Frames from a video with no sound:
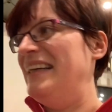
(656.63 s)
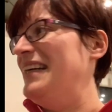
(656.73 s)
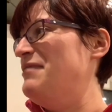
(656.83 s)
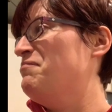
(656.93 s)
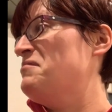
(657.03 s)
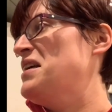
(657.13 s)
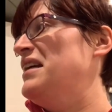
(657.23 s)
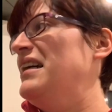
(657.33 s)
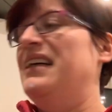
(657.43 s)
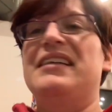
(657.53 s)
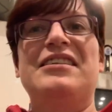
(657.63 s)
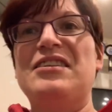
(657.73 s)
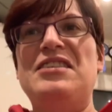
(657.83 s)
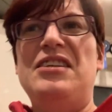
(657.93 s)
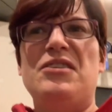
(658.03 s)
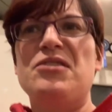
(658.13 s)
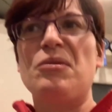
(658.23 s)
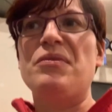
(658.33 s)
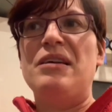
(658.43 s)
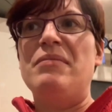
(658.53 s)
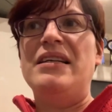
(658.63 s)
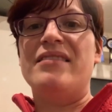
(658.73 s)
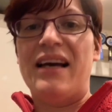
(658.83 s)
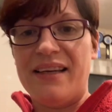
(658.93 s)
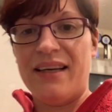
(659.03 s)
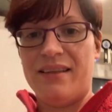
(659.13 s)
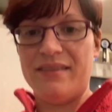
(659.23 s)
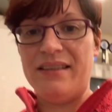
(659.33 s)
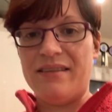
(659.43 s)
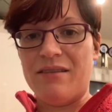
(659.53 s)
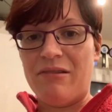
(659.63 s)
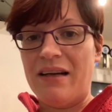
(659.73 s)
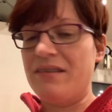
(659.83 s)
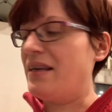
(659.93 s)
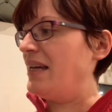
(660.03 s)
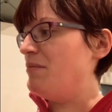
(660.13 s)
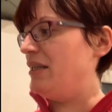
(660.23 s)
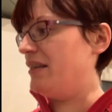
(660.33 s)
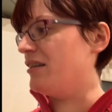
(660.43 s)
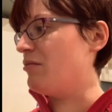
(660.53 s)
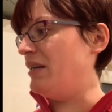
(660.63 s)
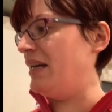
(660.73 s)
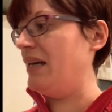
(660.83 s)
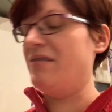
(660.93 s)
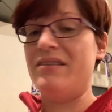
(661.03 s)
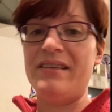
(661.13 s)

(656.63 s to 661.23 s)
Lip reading: You know, something means that I can't see to the rats. Anybody can come in here and